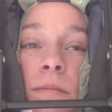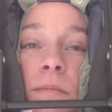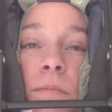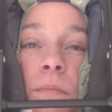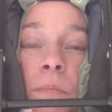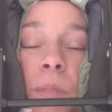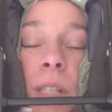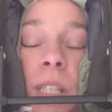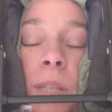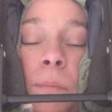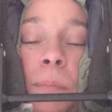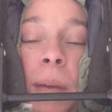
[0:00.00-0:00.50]

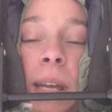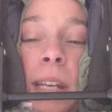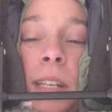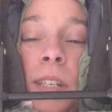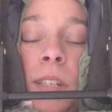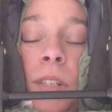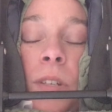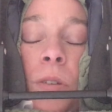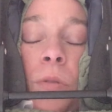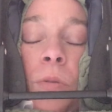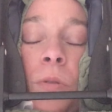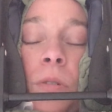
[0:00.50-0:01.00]

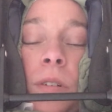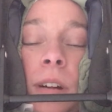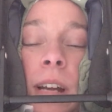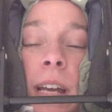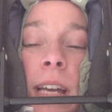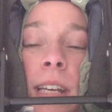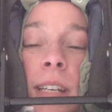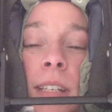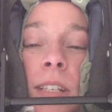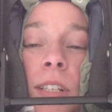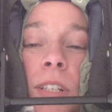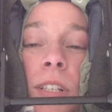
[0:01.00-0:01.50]
spend your
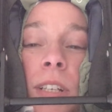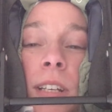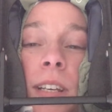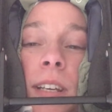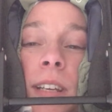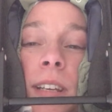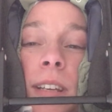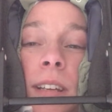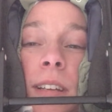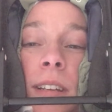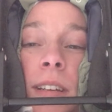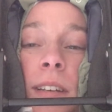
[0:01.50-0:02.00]

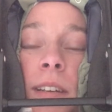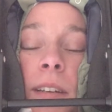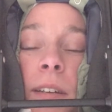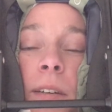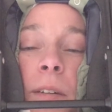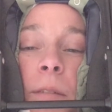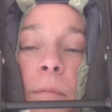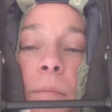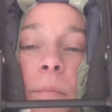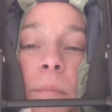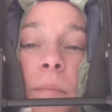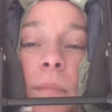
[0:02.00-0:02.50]
energy,
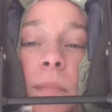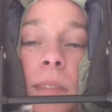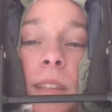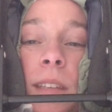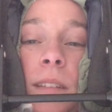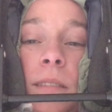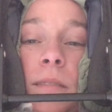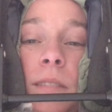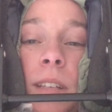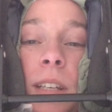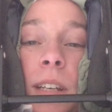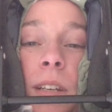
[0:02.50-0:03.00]

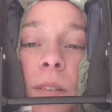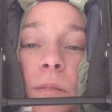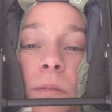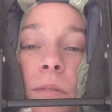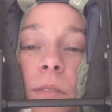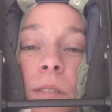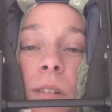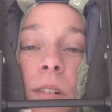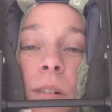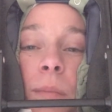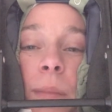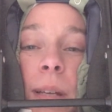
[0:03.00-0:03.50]
you know,
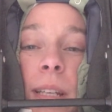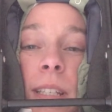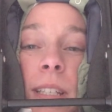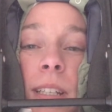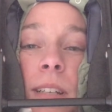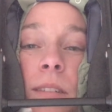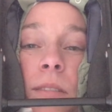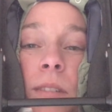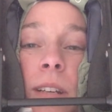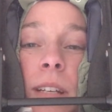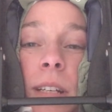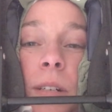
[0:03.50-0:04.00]

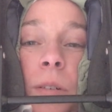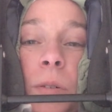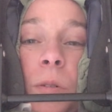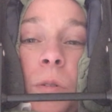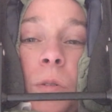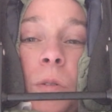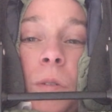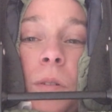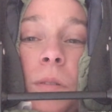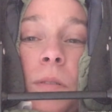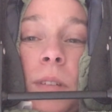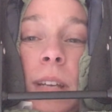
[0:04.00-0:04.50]
commenting on it
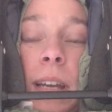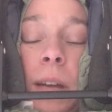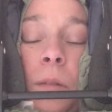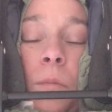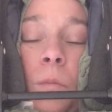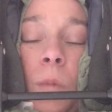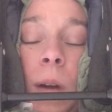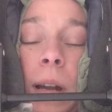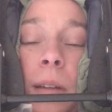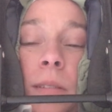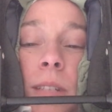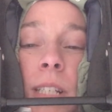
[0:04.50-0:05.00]
or
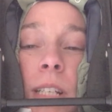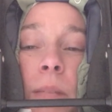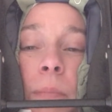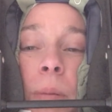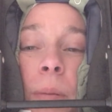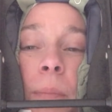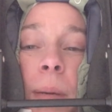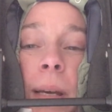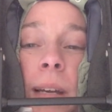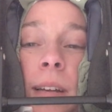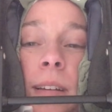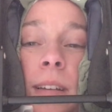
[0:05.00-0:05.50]
getting wound up
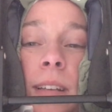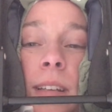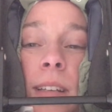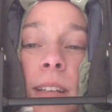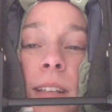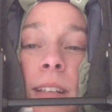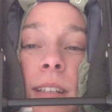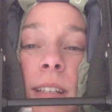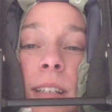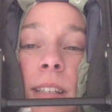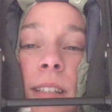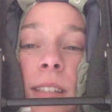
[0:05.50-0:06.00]
about
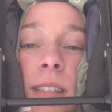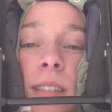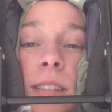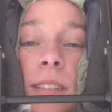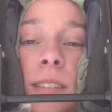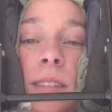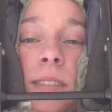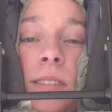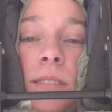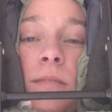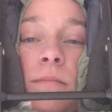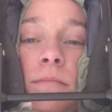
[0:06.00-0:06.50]
it.
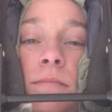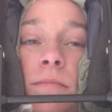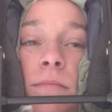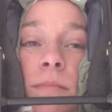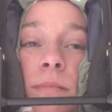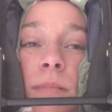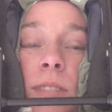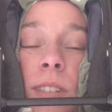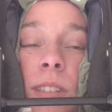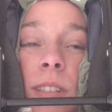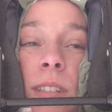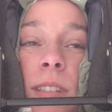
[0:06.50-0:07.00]
It's
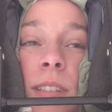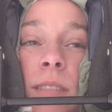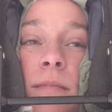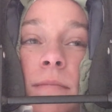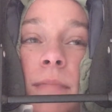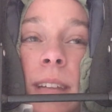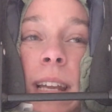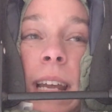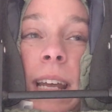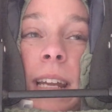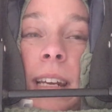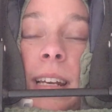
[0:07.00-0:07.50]

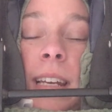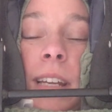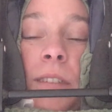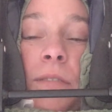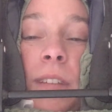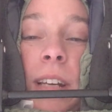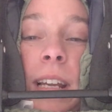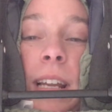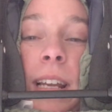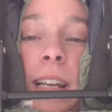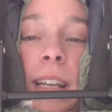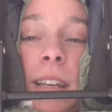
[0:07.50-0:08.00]
just live
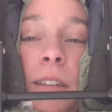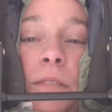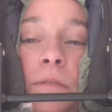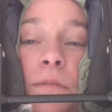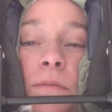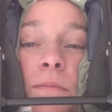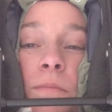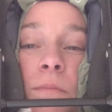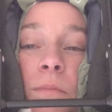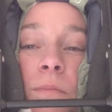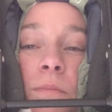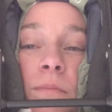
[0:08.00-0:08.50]
and let
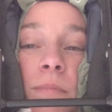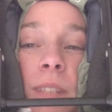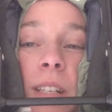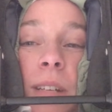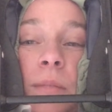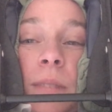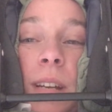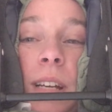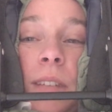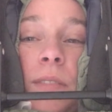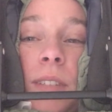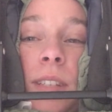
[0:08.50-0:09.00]
live. You
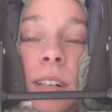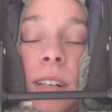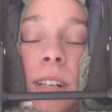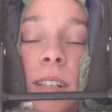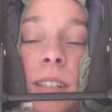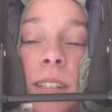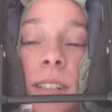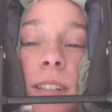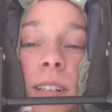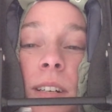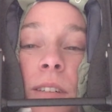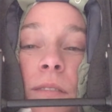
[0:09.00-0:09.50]
know, life's
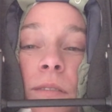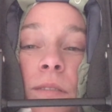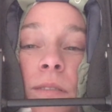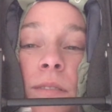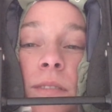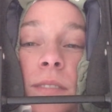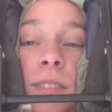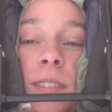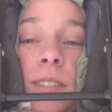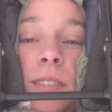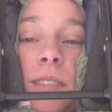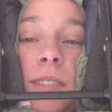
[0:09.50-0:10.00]
hard enough.
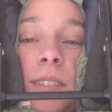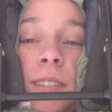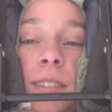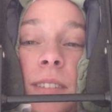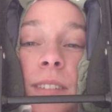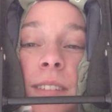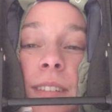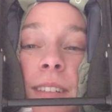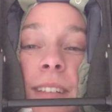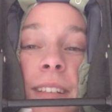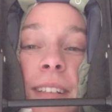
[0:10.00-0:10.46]
Just,